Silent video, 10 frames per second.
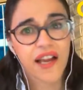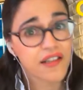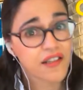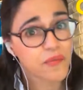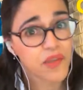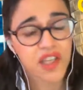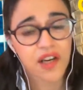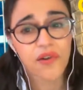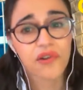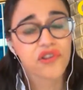excellent
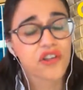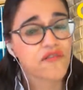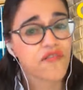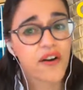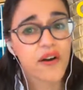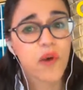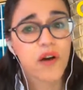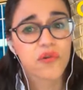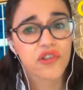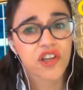materials and are very
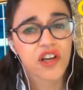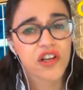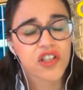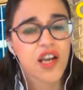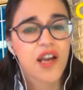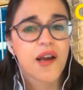well researched,